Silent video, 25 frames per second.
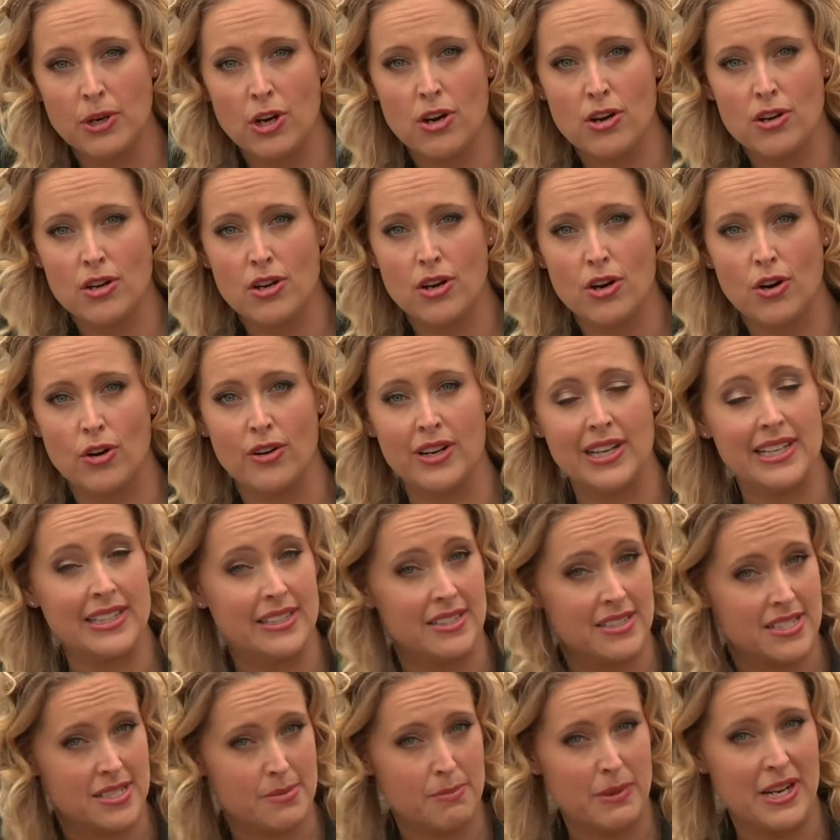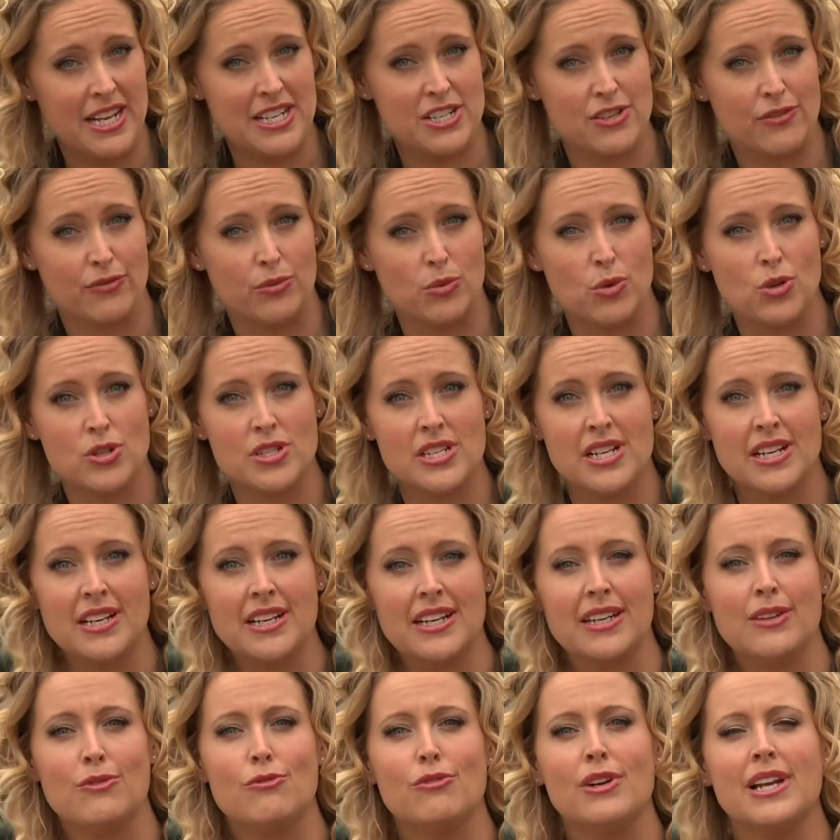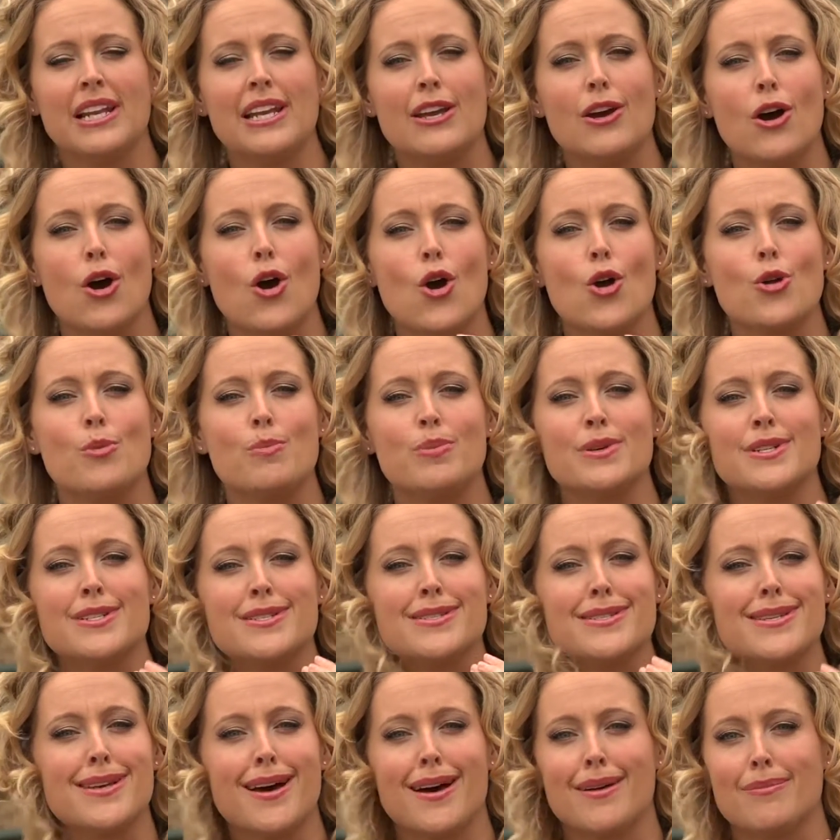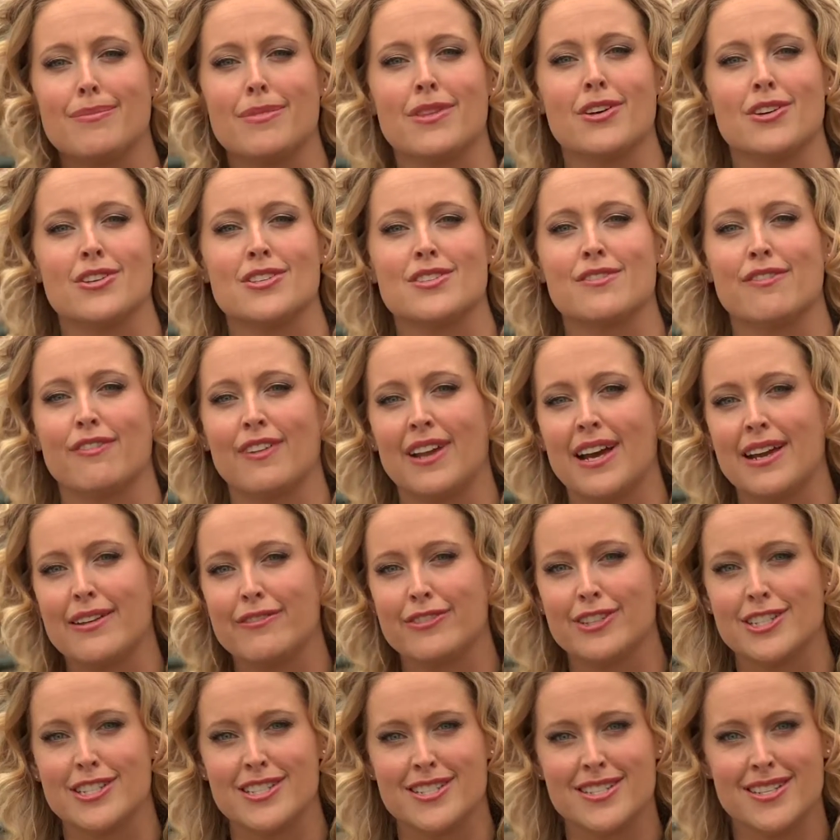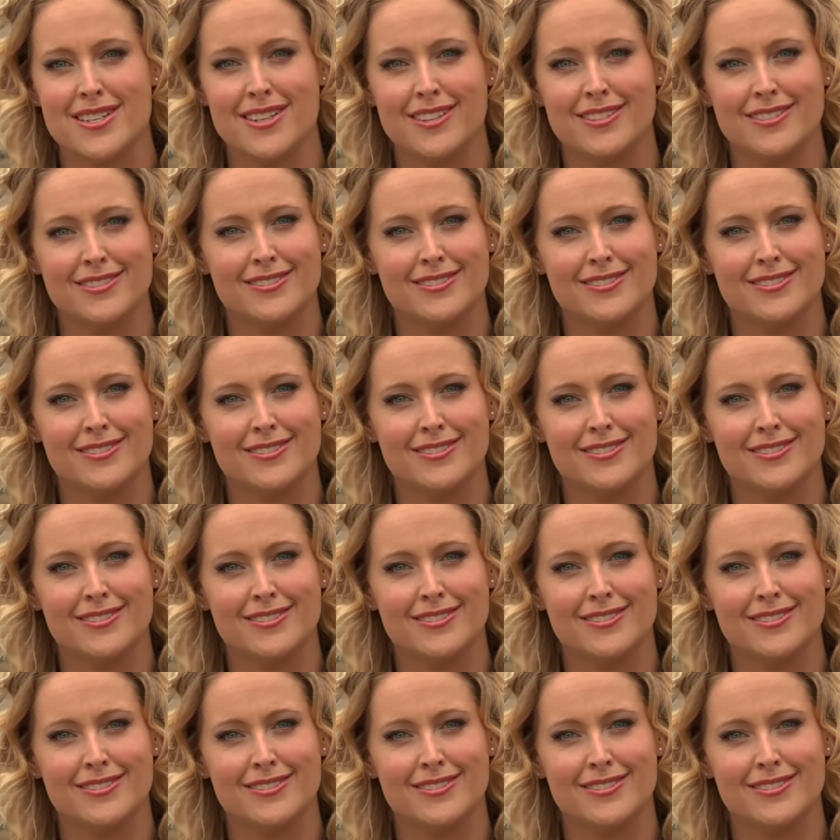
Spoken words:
block or a little splash of water, it really opens up those flavours.